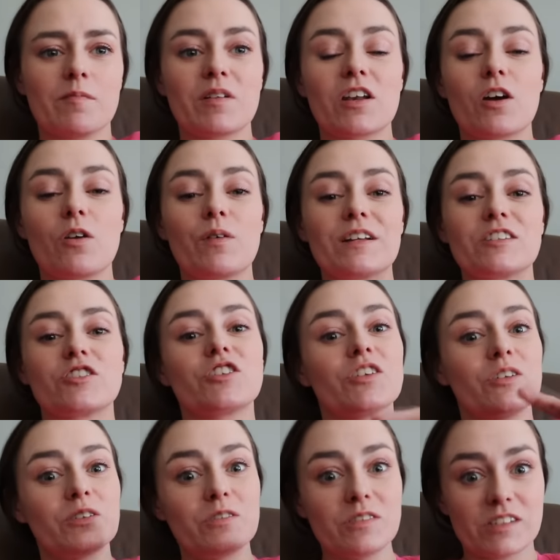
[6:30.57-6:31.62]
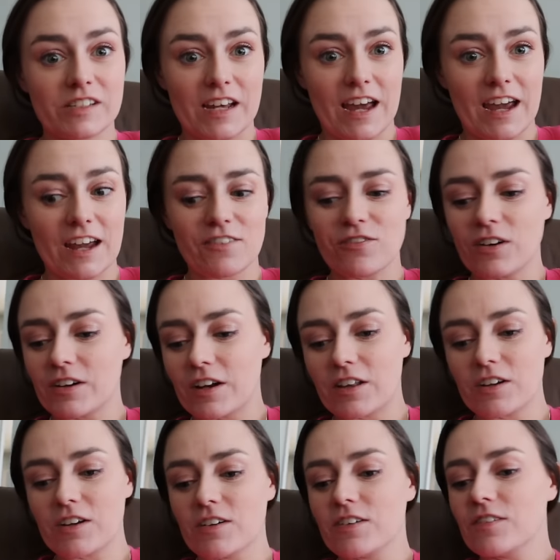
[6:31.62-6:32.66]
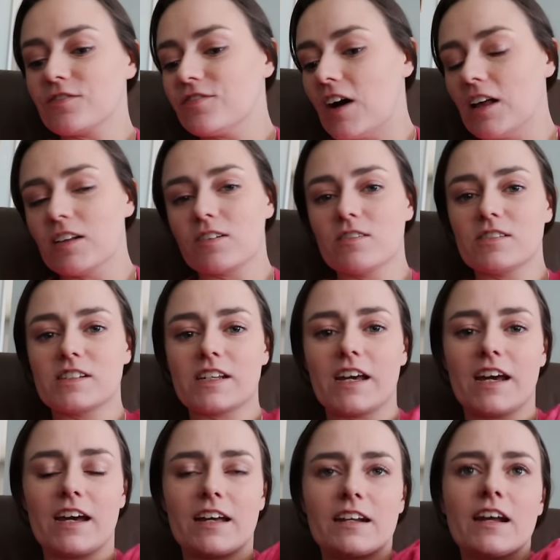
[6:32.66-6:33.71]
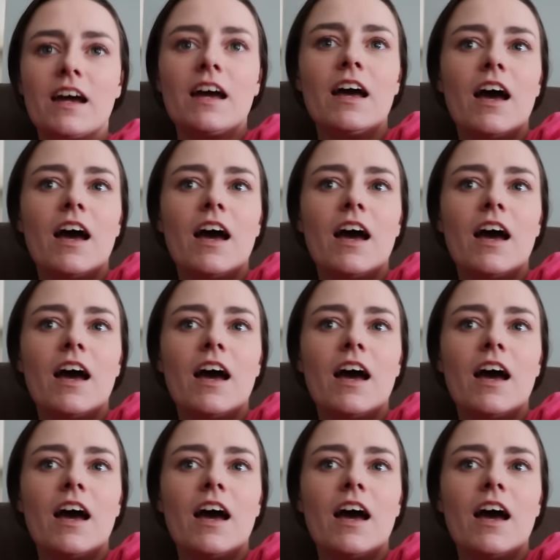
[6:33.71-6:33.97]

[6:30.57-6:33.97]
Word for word: I'm going to go in Tuesday for another follicle scan.